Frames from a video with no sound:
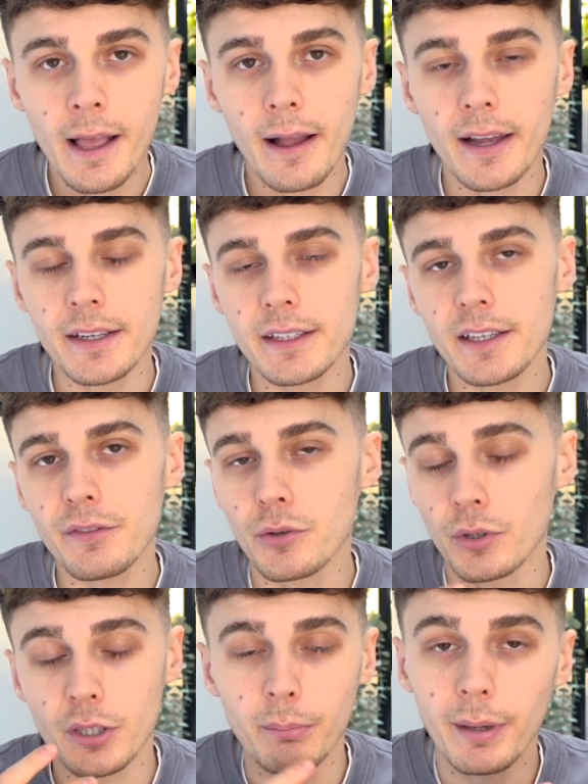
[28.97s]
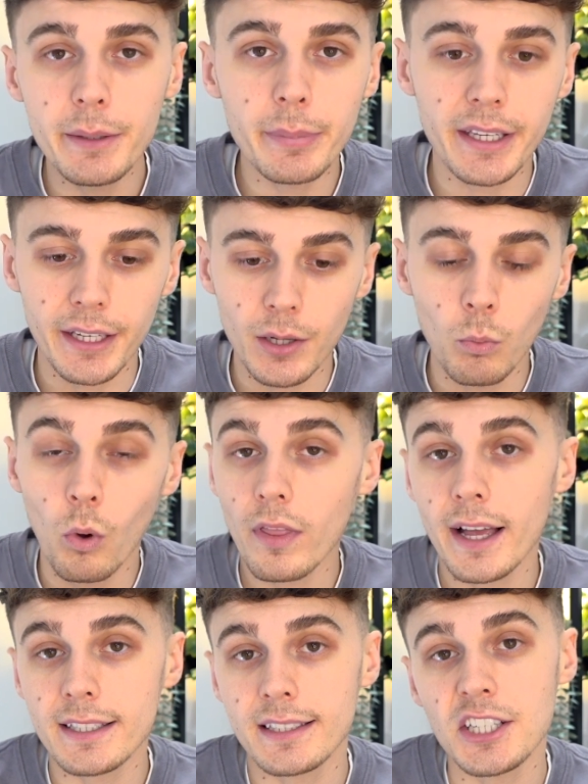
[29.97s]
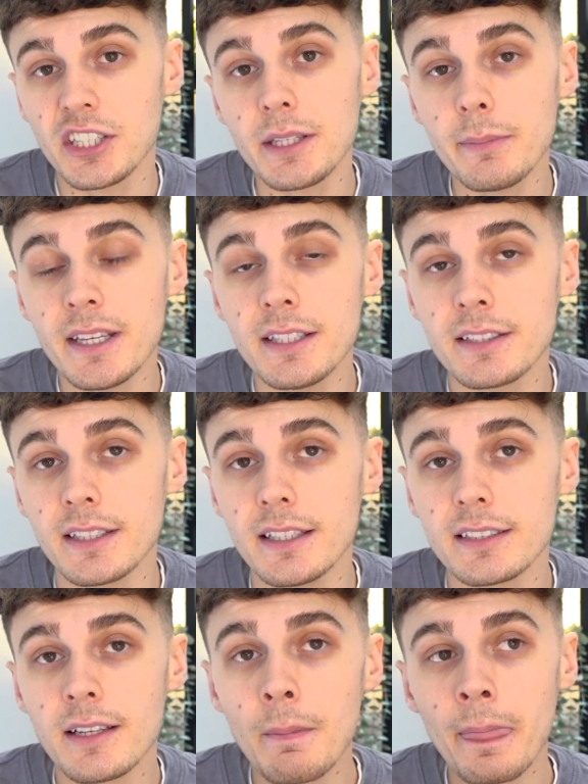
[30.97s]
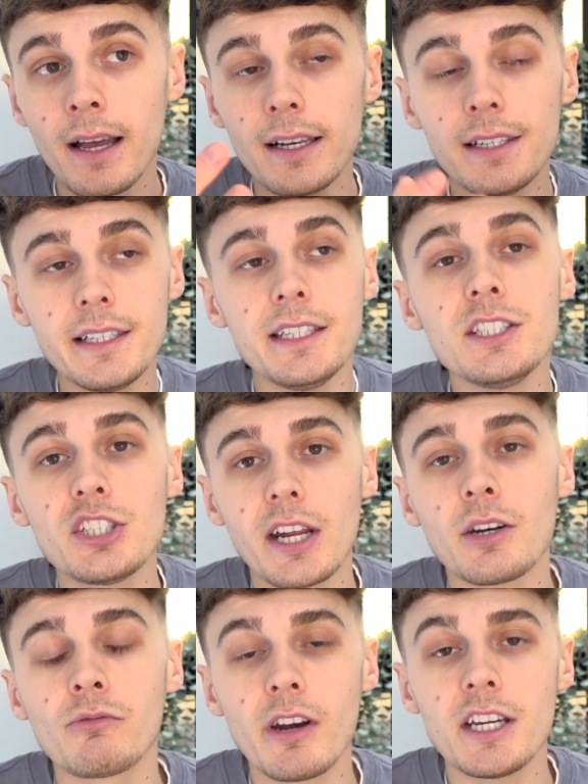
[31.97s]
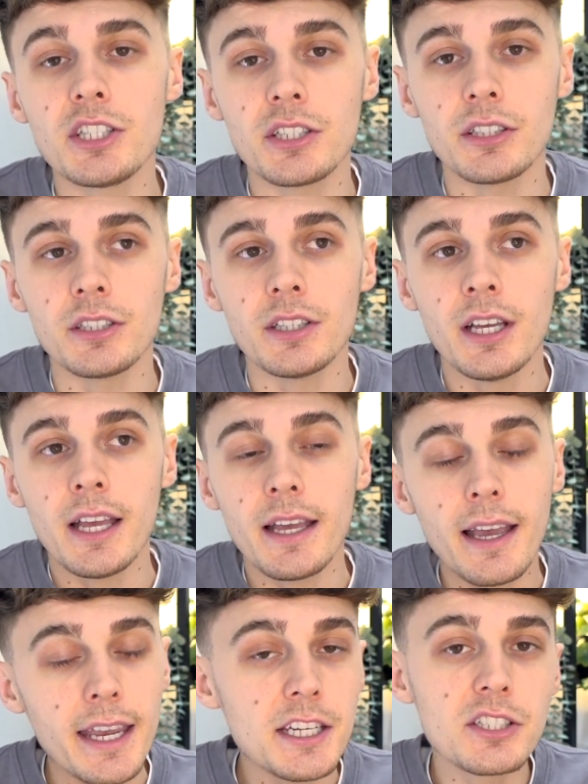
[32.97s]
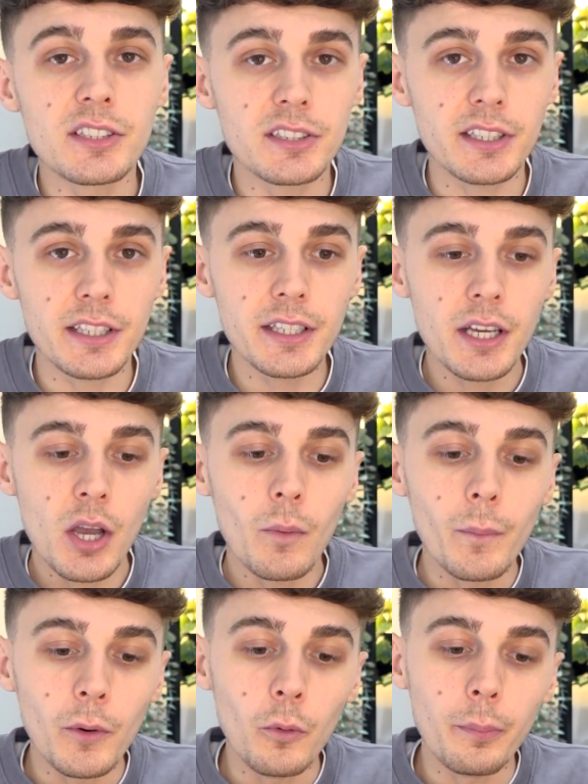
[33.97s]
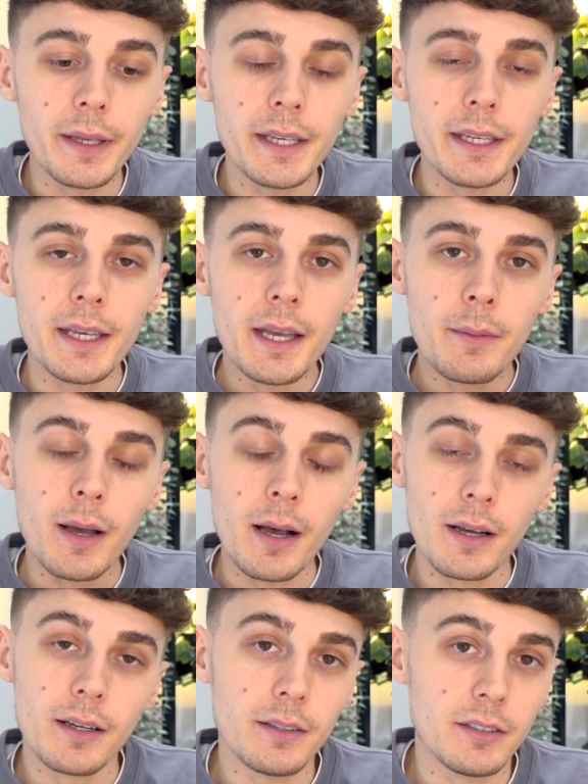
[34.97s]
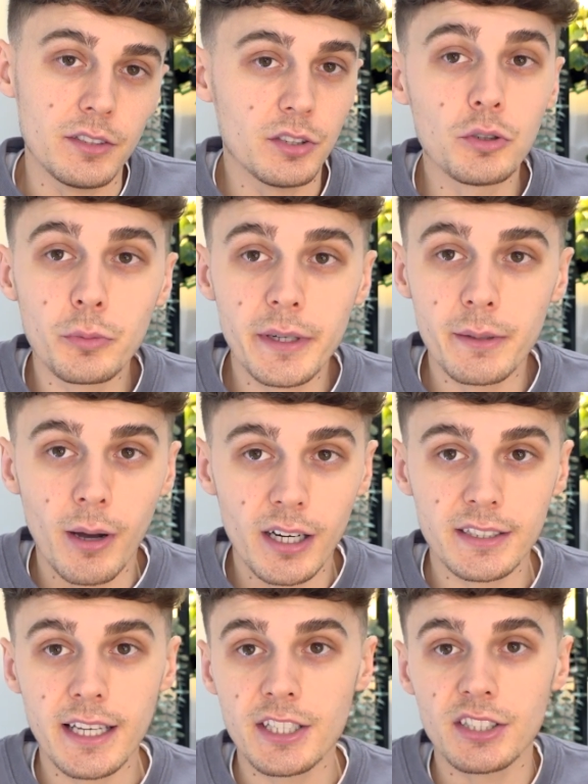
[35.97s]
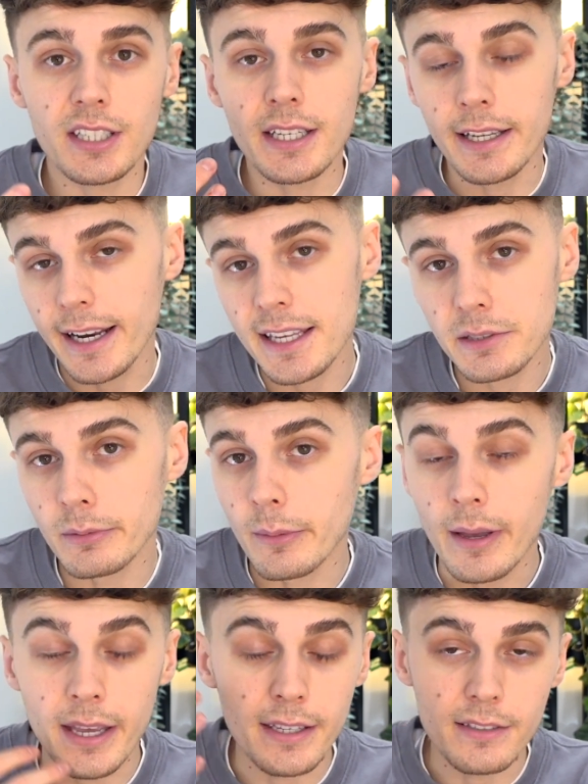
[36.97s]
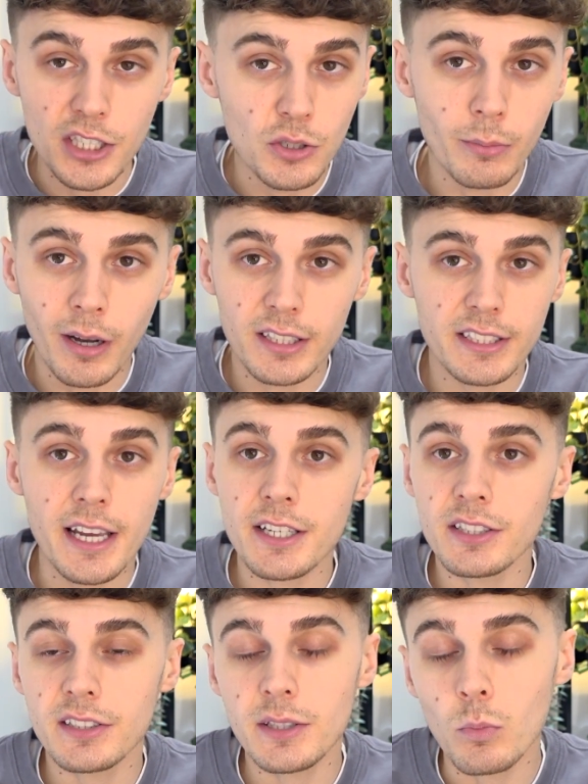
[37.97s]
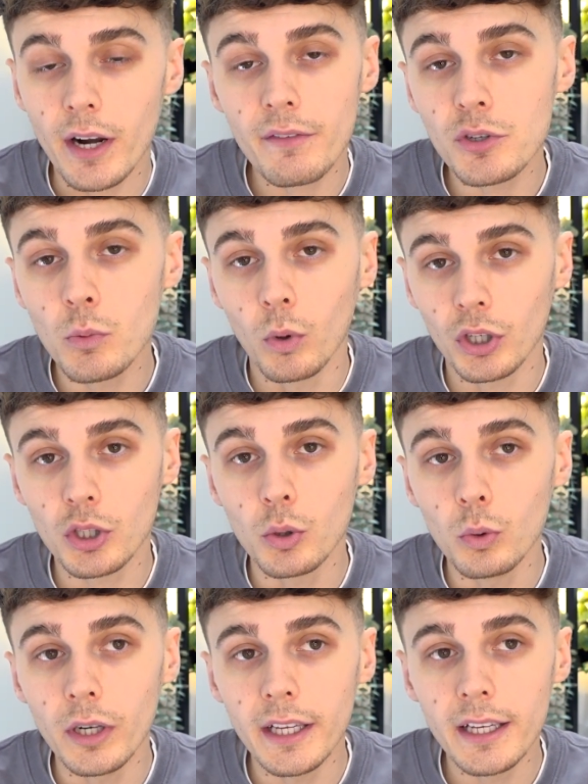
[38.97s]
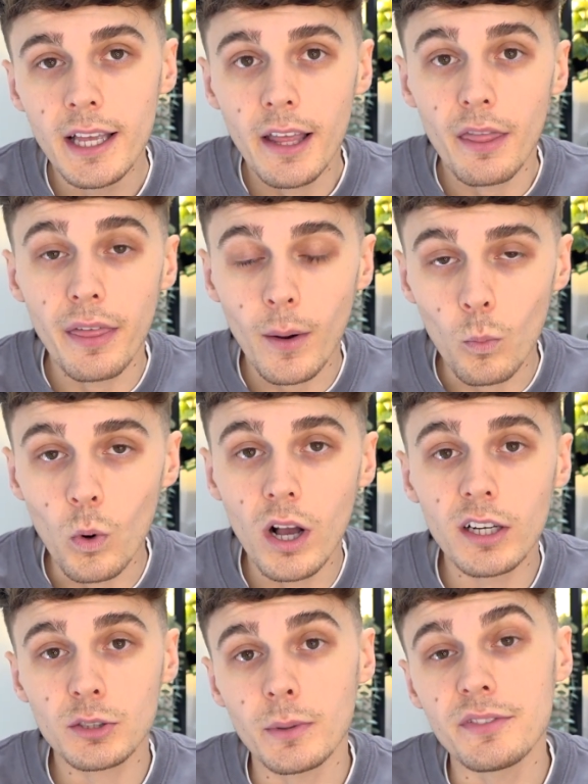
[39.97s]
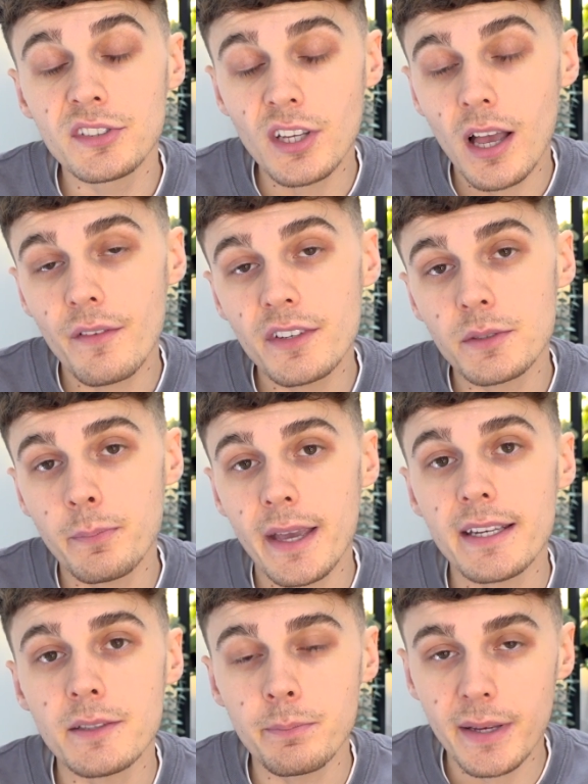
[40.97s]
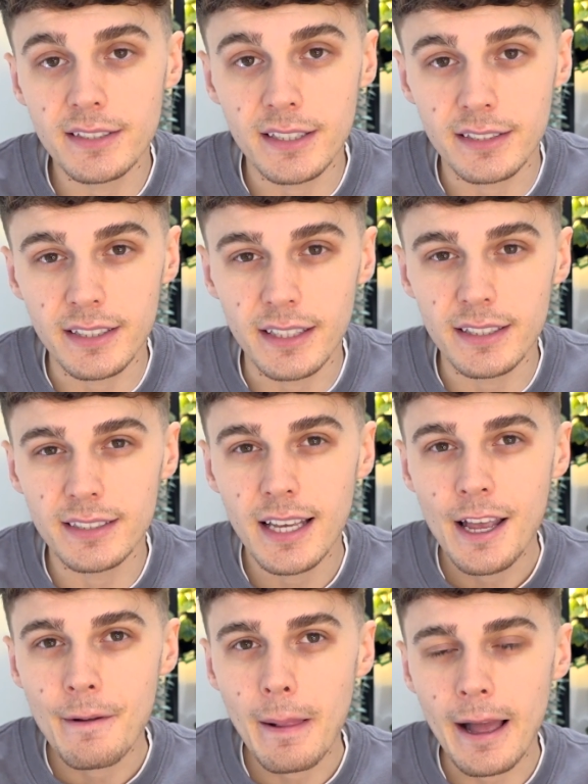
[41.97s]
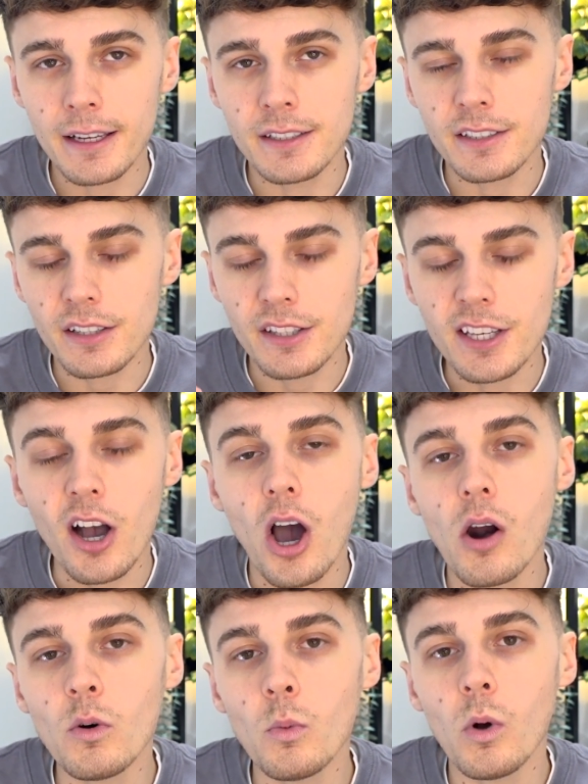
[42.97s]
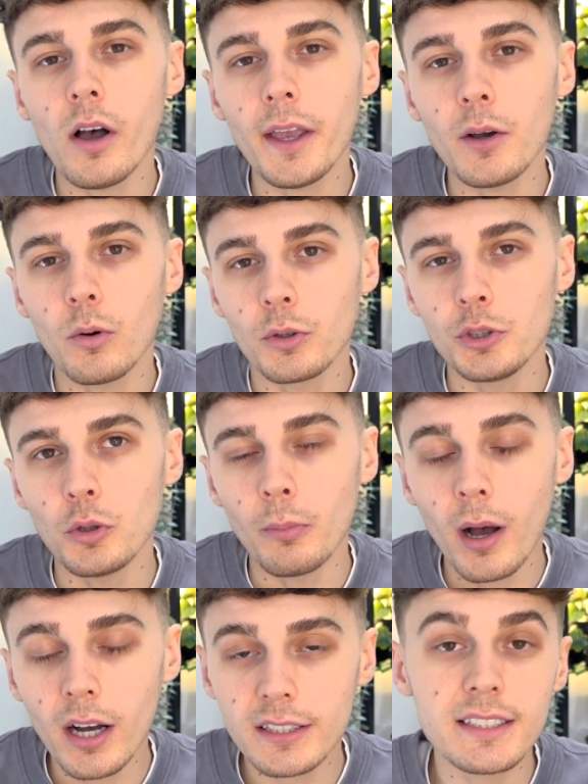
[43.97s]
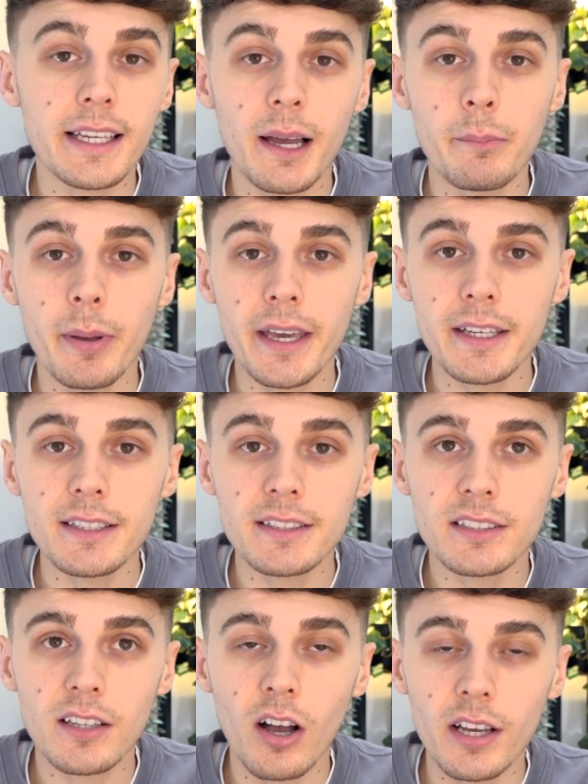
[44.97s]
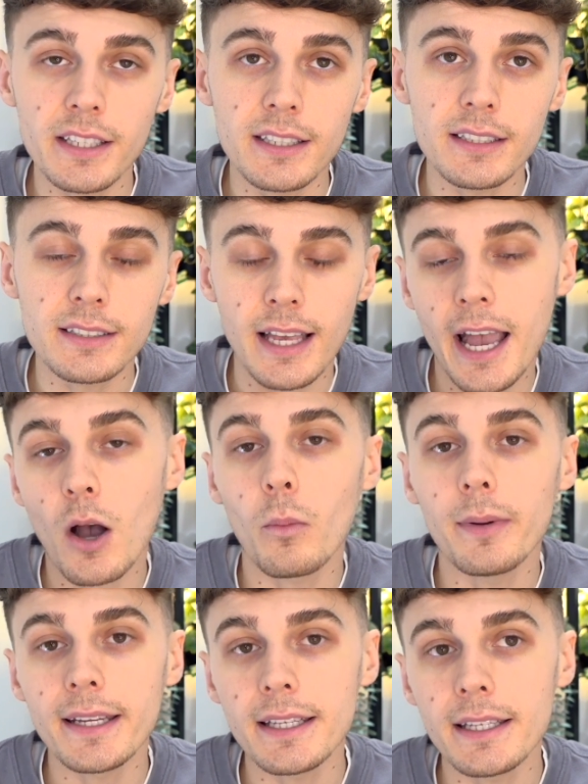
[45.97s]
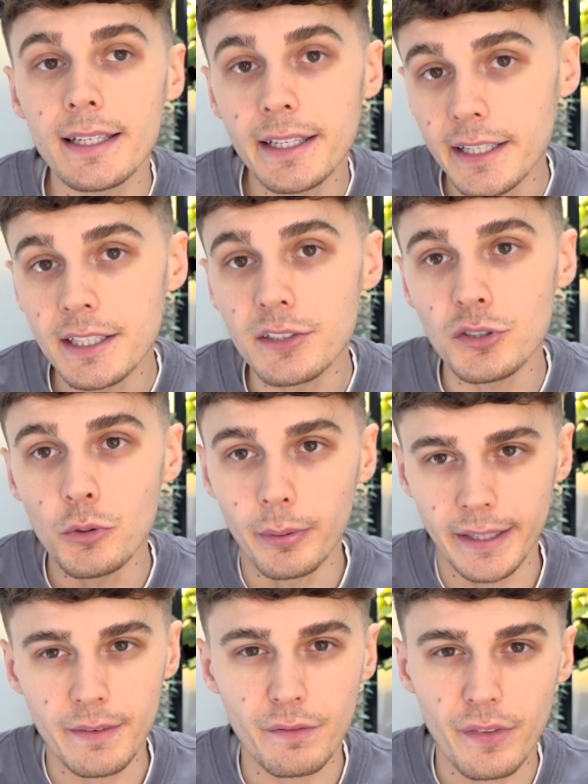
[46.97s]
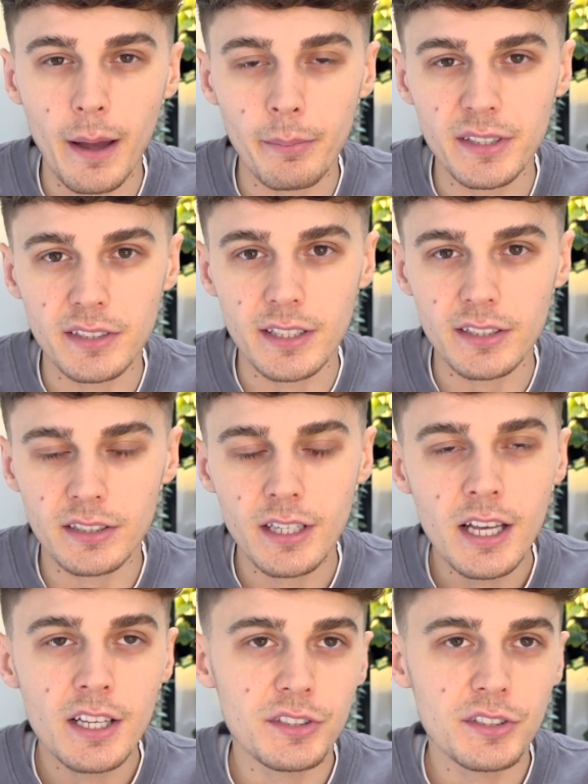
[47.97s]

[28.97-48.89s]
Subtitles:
And if you're a complete beginner, what that essentially means is a lead generation agency will be a social media marketing agency, an SMMA, digital marketing agency, whatever you want to call it, that works with service-based businesses, and the ROI on your marketing campaigns is how many leads you bring in for that business.